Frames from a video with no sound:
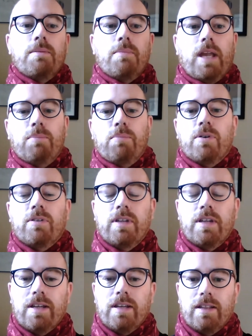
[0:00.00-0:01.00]

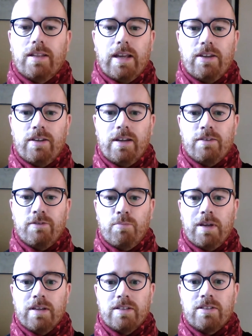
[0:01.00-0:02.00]
people that you love
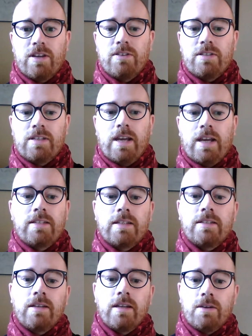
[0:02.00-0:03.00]
being
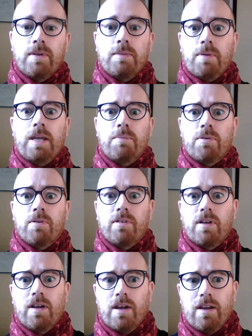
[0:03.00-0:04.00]
associated with
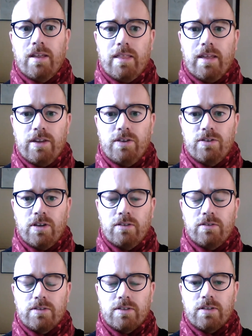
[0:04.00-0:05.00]
people that you
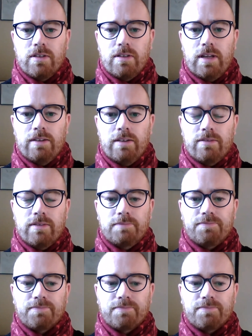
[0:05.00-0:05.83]
don't love,